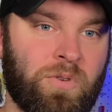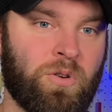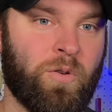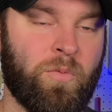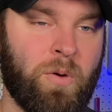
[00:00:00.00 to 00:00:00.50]
we're
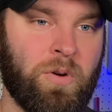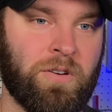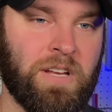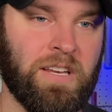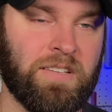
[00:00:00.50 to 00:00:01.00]
going over my
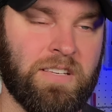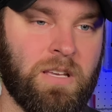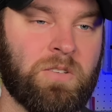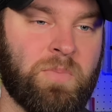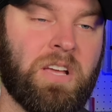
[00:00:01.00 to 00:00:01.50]
winter
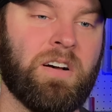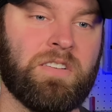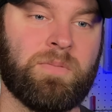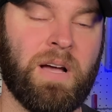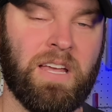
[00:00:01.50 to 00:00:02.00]
EDC is
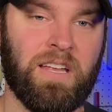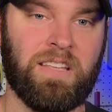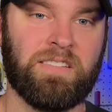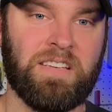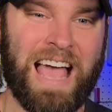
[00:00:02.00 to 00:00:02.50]
because my
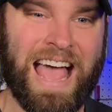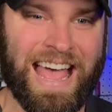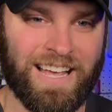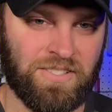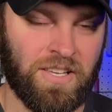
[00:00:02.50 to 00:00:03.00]
EDC
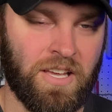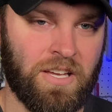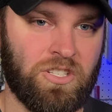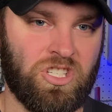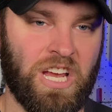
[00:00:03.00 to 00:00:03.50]
has
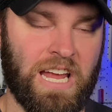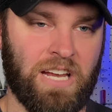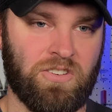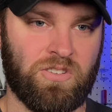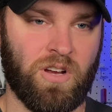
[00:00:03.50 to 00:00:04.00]

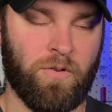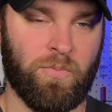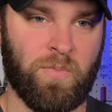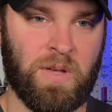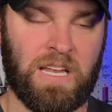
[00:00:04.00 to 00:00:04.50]
changed
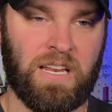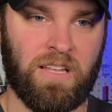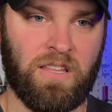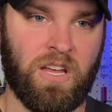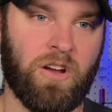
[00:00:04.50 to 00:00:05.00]
from the beginning
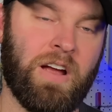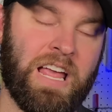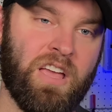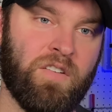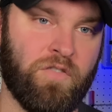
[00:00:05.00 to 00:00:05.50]
of the year
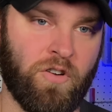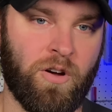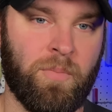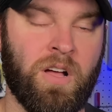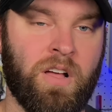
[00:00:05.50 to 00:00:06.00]
and
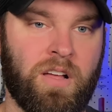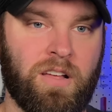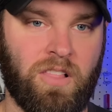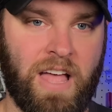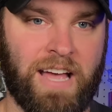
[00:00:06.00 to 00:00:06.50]
from
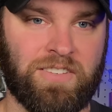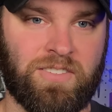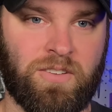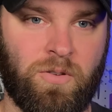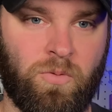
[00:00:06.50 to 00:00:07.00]

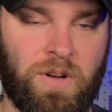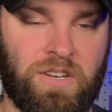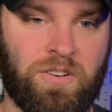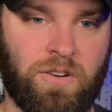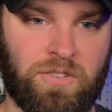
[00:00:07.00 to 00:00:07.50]
last
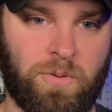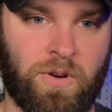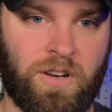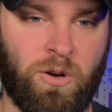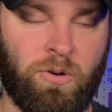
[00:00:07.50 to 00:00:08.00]
winter. So we're going to go